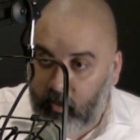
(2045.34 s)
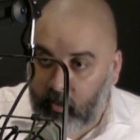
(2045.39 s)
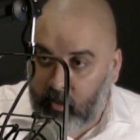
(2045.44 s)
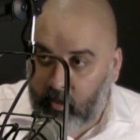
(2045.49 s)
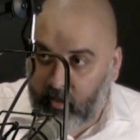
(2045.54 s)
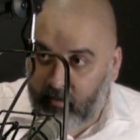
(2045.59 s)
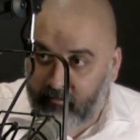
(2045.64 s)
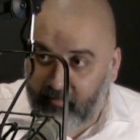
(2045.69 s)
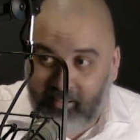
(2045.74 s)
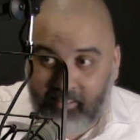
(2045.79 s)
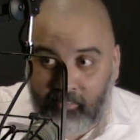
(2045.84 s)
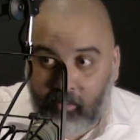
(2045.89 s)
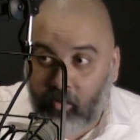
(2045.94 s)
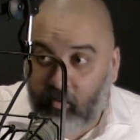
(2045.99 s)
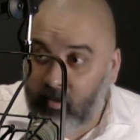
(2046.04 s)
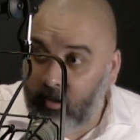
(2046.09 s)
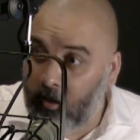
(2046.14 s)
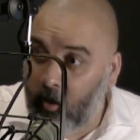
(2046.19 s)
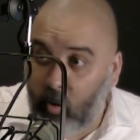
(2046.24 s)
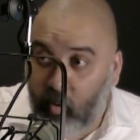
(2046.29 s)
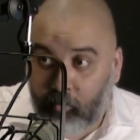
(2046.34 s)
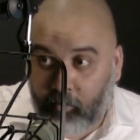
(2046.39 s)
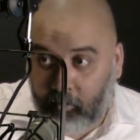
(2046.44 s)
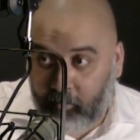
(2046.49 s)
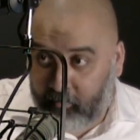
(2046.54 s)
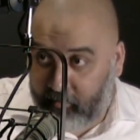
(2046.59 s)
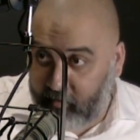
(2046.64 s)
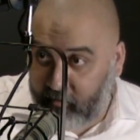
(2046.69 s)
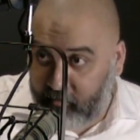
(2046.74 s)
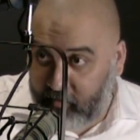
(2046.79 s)
if it's only over
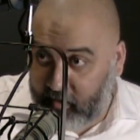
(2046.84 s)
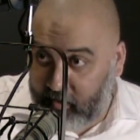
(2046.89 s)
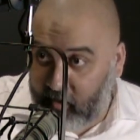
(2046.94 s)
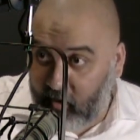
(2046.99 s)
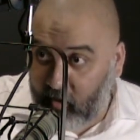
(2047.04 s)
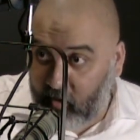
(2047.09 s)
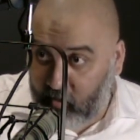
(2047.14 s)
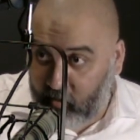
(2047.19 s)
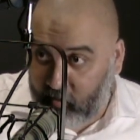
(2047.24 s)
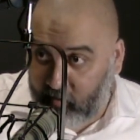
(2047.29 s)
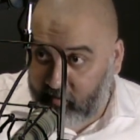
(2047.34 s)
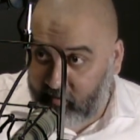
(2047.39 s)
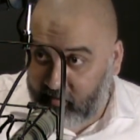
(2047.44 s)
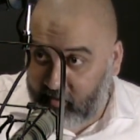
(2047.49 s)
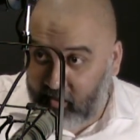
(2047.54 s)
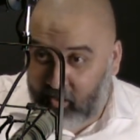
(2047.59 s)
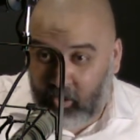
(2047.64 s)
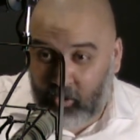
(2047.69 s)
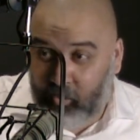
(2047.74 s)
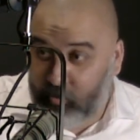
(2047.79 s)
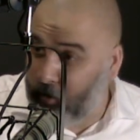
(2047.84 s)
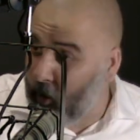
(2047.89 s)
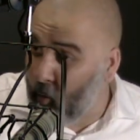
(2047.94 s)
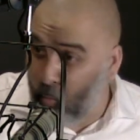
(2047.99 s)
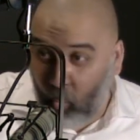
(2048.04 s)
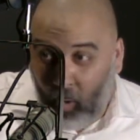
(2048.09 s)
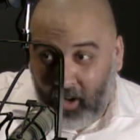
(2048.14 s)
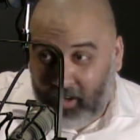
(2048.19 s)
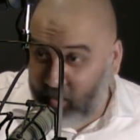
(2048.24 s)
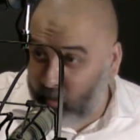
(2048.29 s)
$50 that you don't
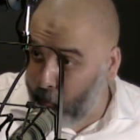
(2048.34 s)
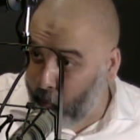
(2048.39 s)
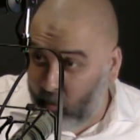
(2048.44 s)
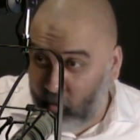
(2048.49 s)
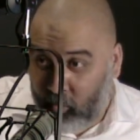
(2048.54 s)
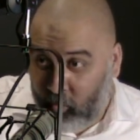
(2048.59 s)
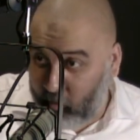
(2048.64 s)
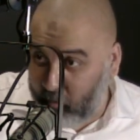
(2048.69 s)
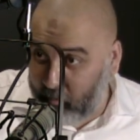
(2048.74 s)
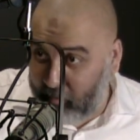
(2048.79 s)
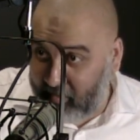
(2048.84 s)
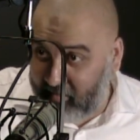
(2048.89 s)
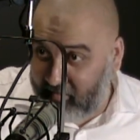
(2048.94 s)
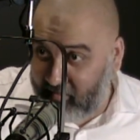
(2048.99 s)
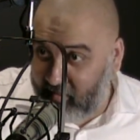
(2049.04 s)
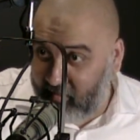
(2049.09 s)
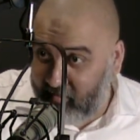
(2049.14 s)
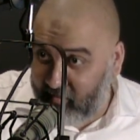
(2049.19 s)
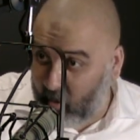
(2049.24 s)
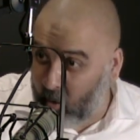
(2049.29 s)
want to grow your business